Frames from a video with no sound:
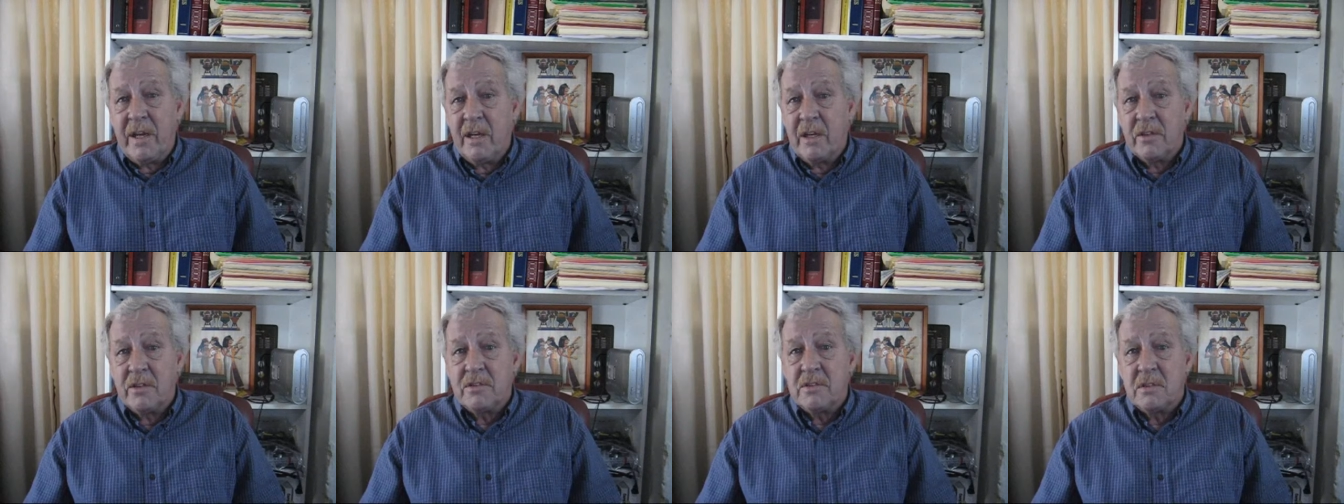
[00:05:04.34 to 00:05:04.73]

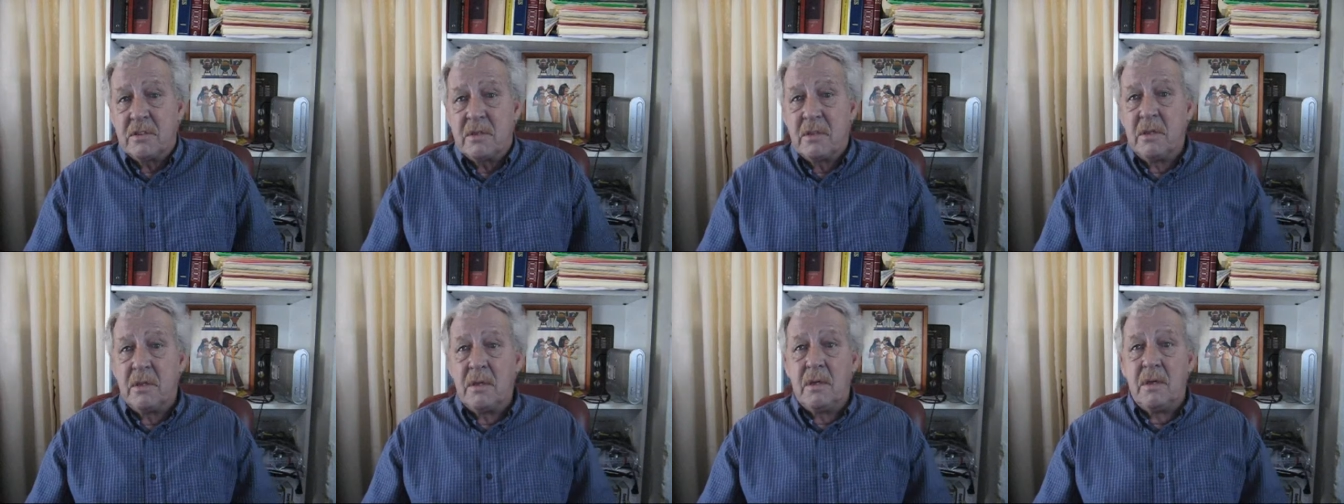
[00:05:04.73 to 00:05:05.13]
English.
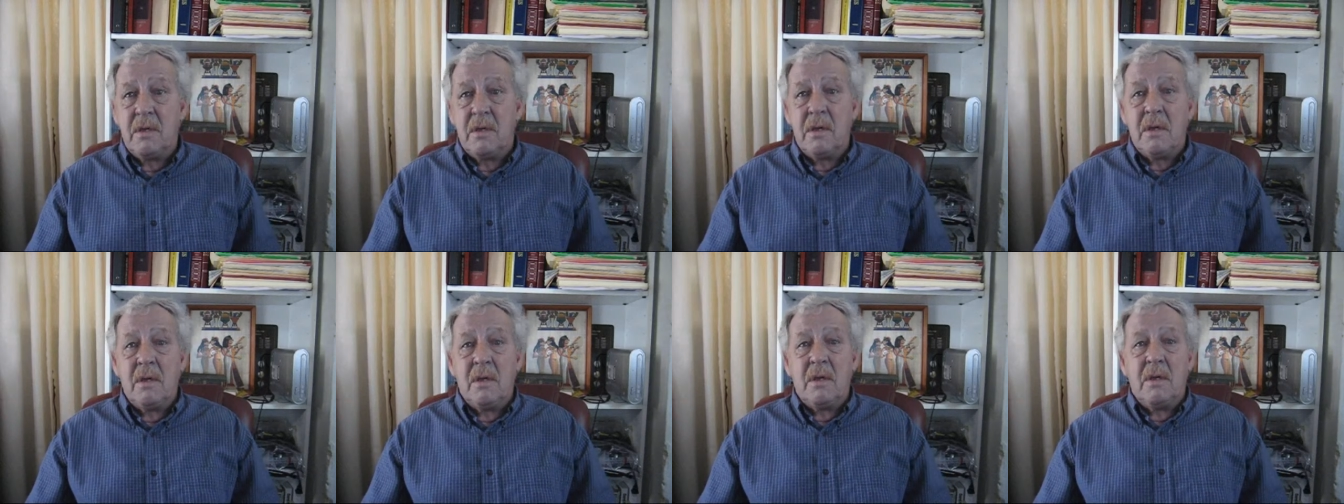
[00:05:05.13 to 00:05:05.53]

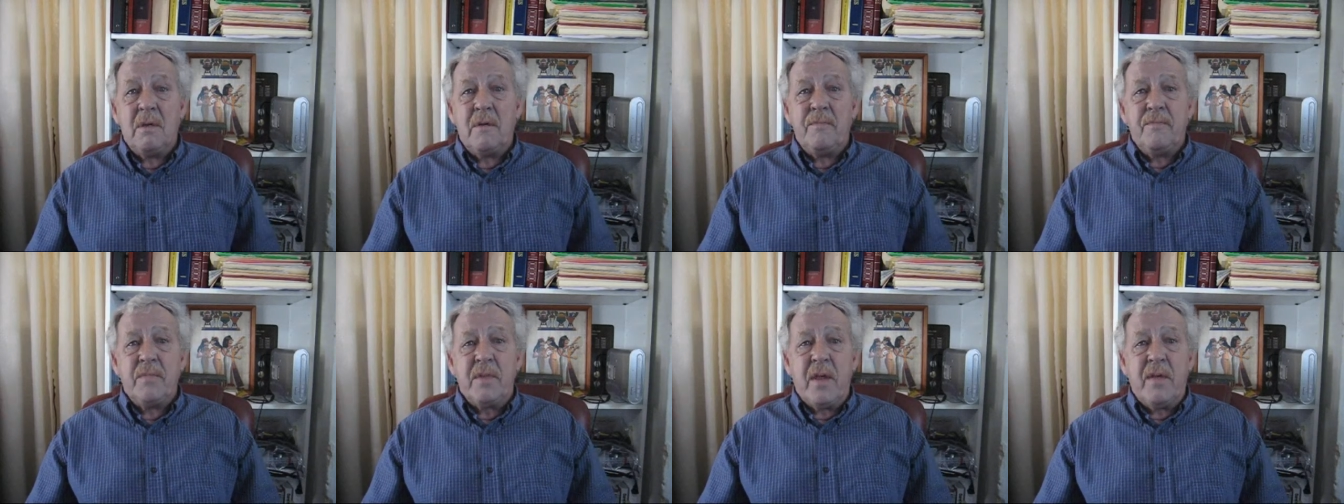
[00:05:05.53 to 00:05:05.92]

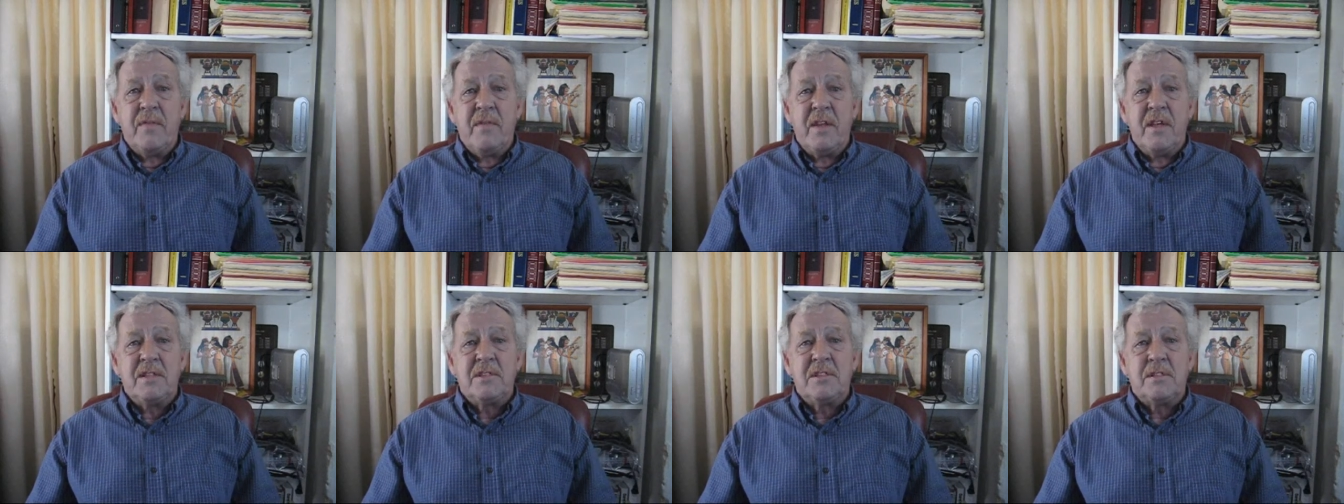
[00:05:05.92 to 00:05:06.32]
And
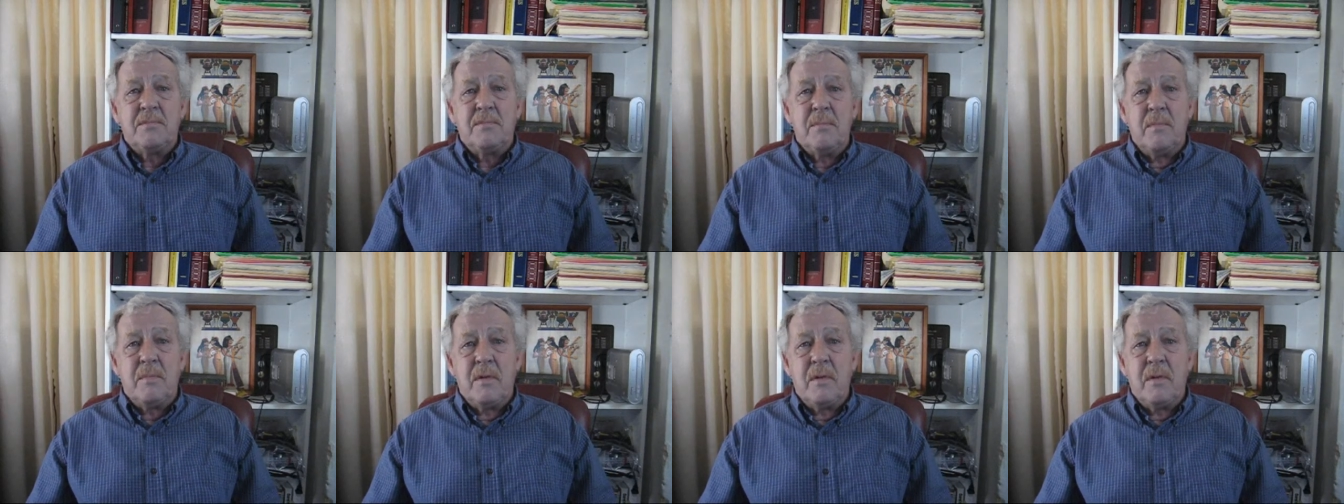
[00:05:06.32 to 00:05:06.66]
this